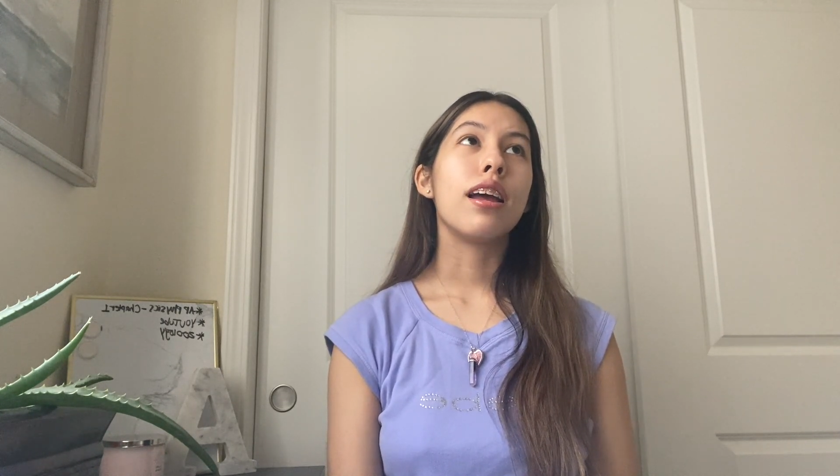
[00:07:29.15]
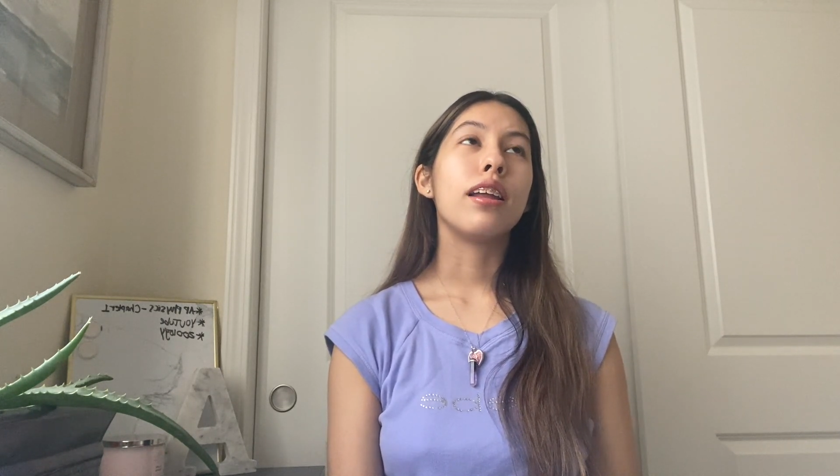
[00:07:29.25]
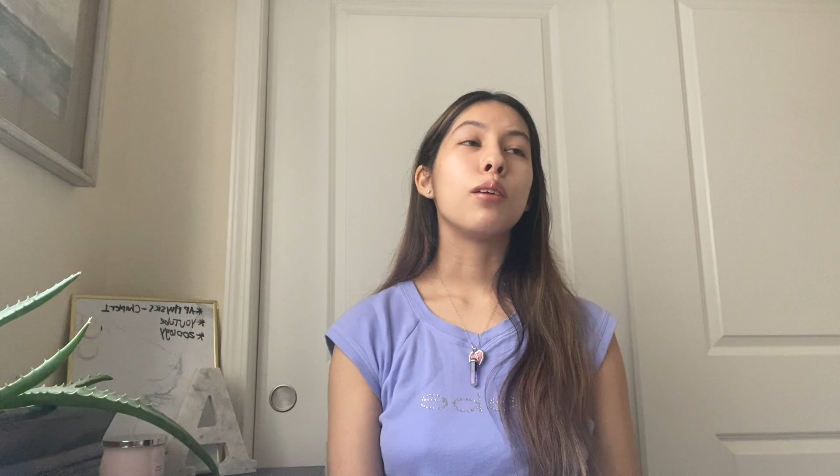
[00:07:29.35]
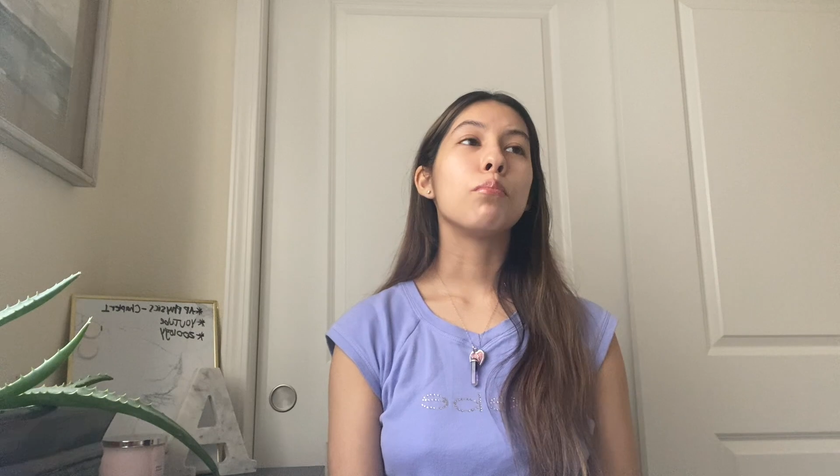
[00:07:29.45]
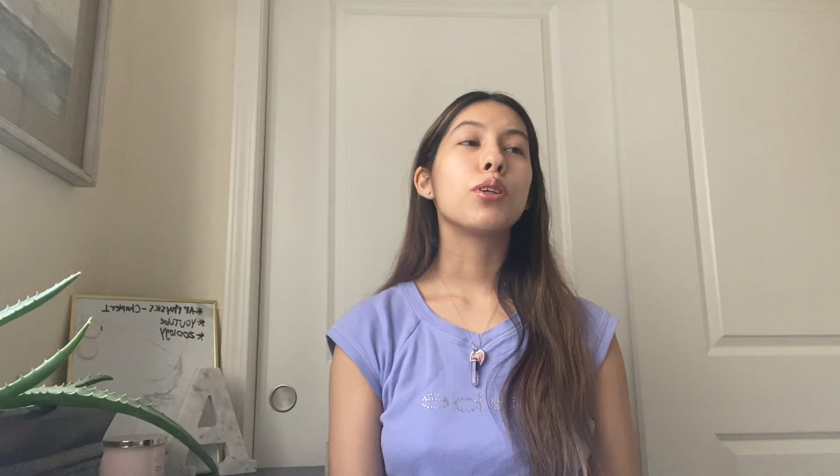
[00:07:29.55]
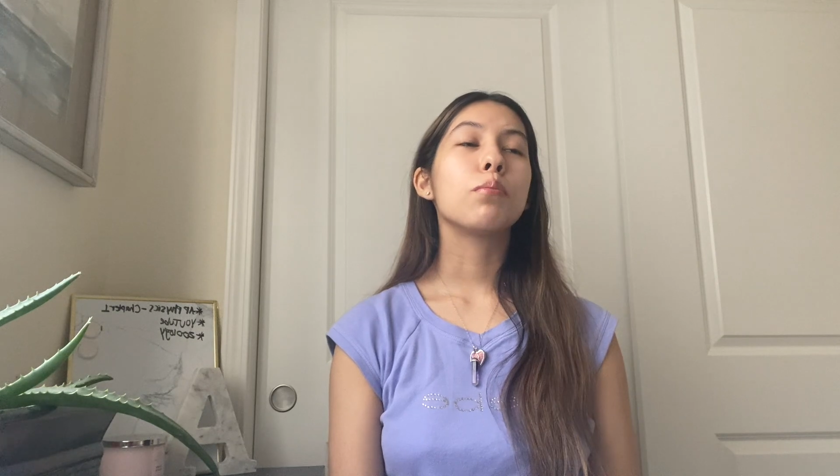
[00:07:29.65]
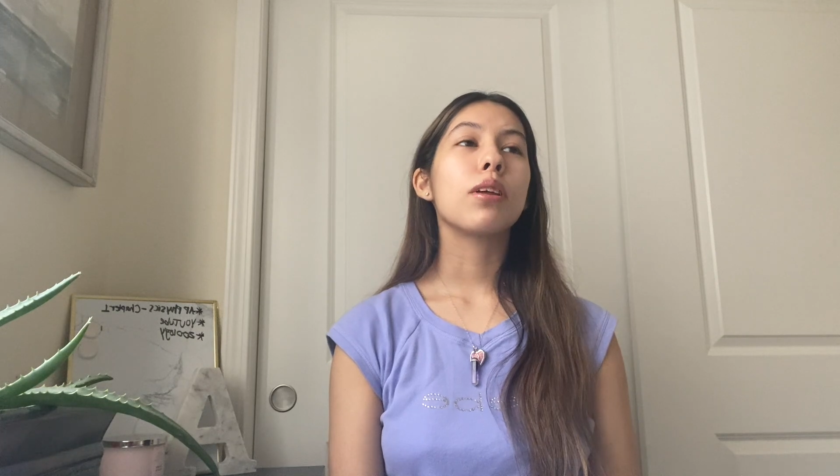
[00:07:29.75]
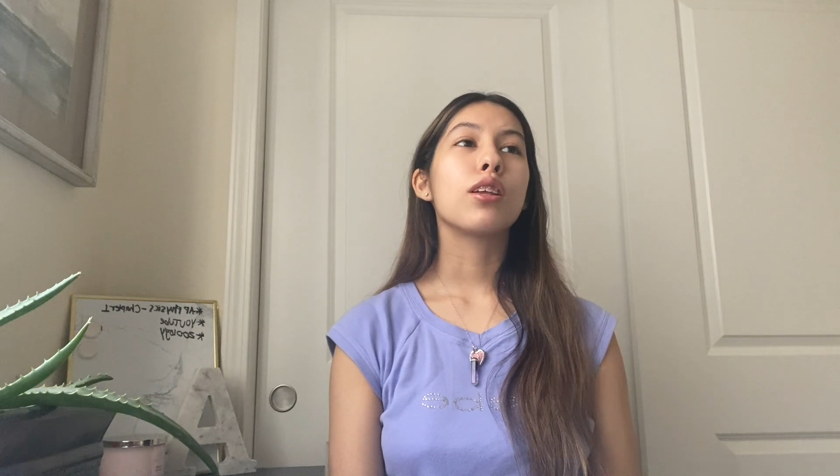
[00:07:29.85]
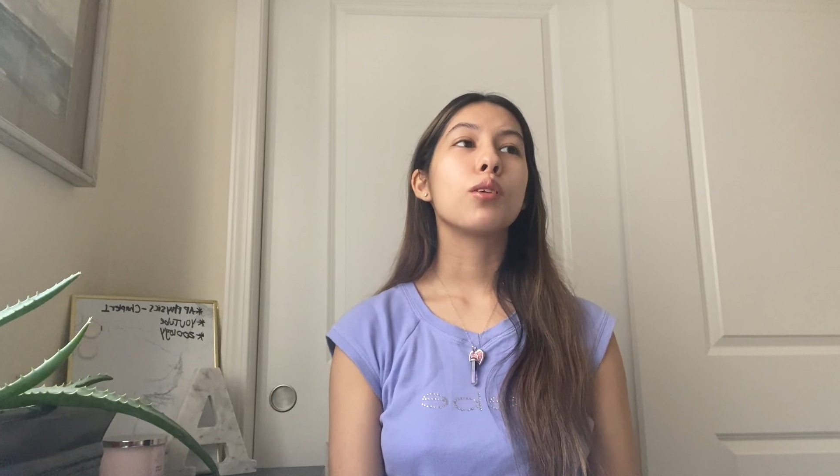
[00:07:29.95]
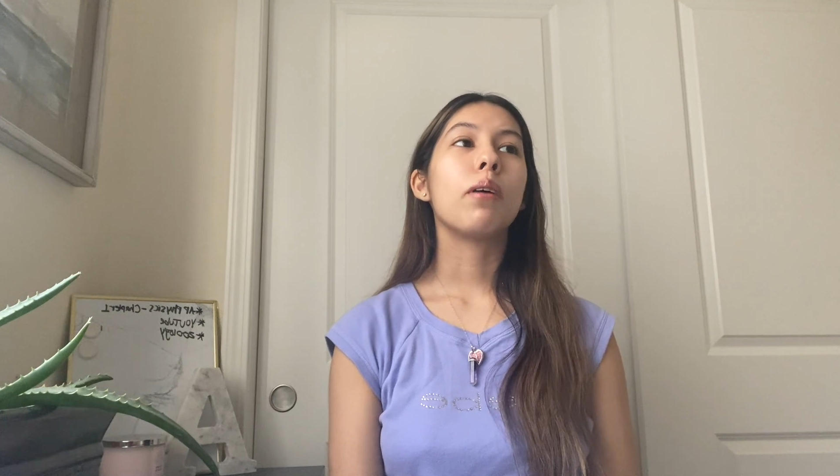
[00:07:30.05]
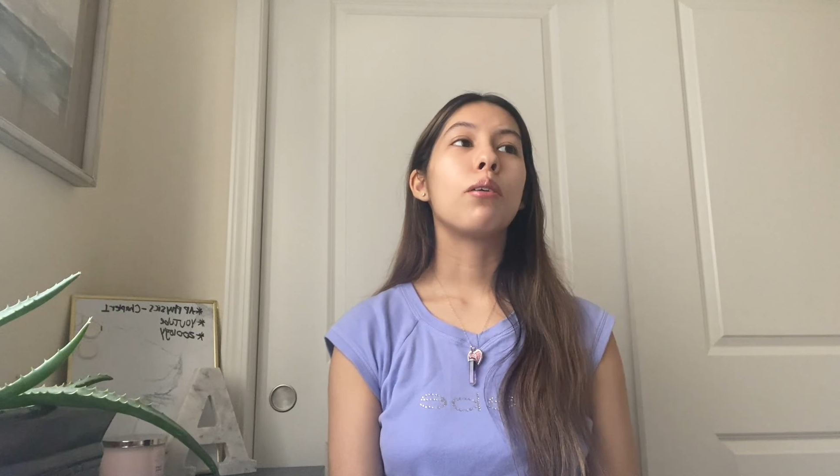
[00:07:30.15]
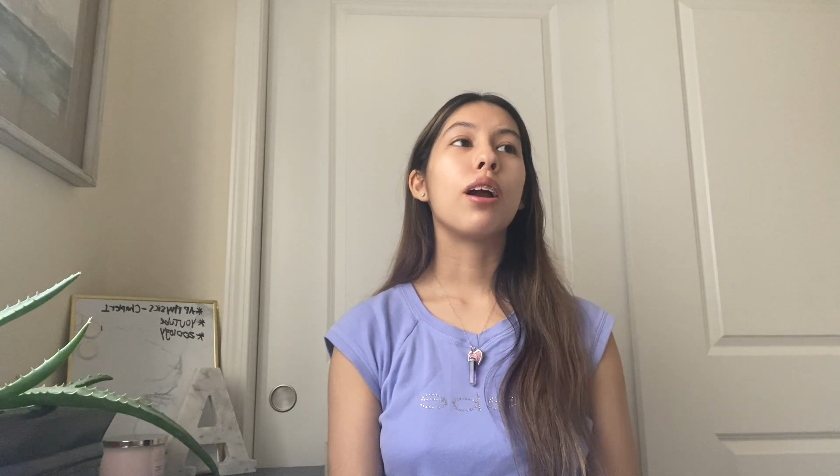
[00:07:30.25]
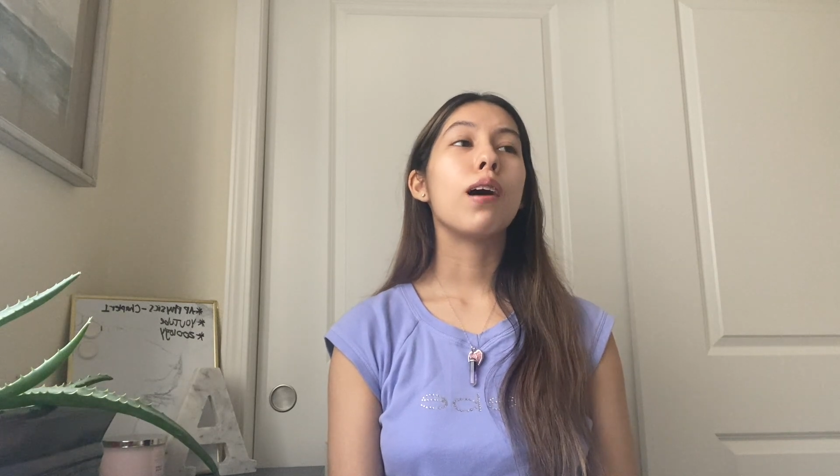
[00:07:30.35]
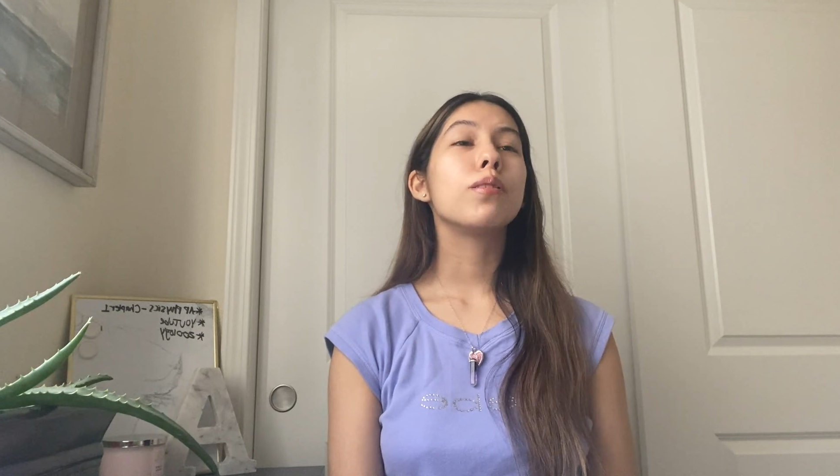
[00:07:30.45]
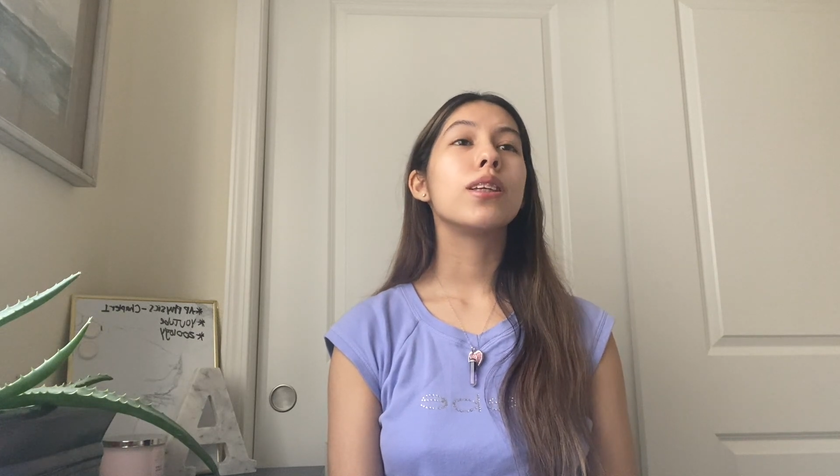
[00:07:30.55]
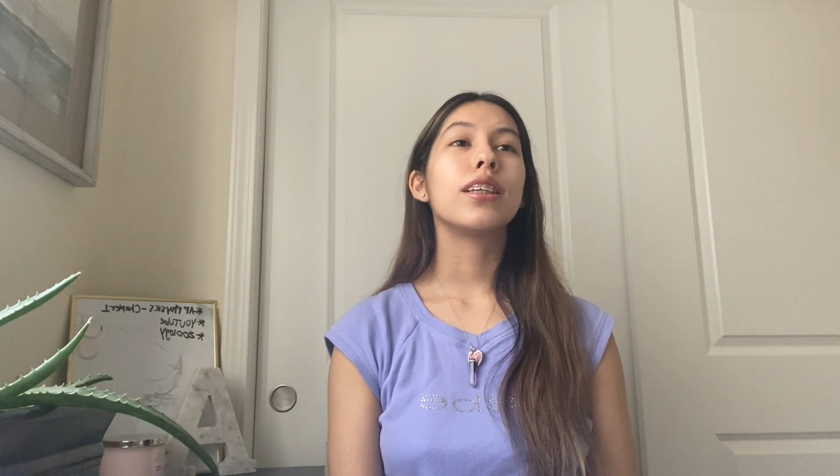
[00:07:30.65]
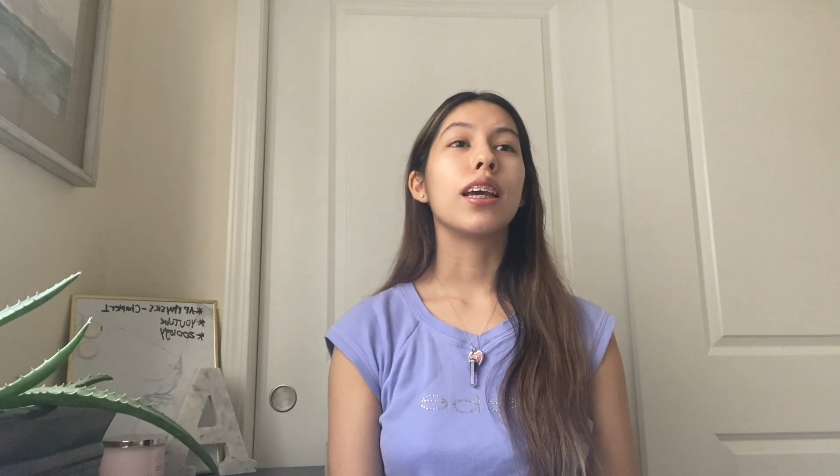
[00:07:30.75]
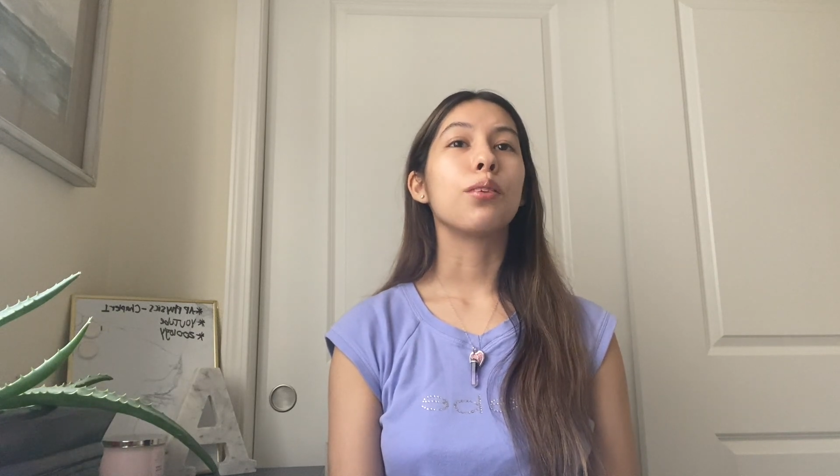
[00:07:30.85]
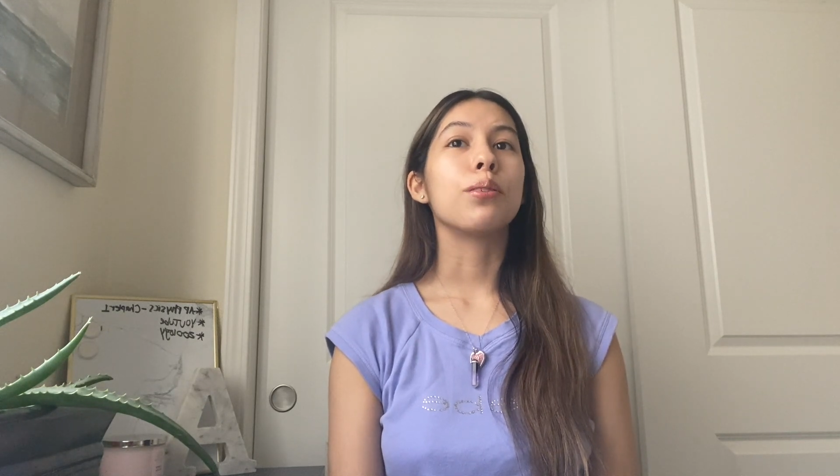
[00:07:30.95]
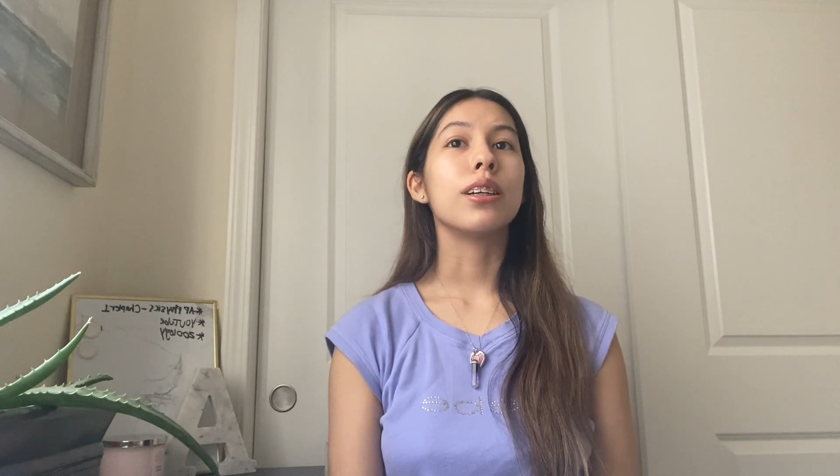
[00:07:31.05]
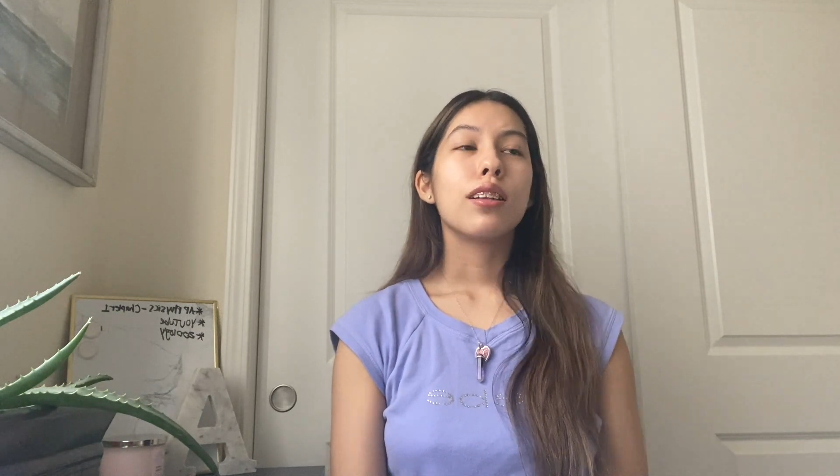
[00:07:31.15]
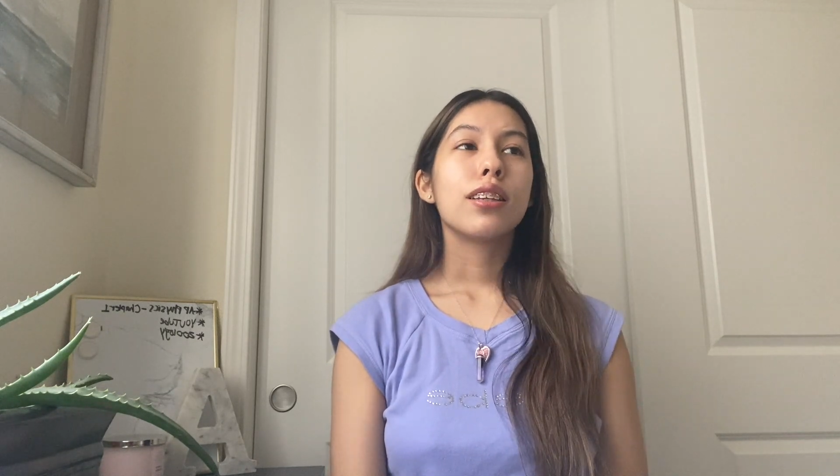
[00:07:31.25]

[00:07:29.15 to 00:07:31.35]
and it puts me in the spot where I have to take risks.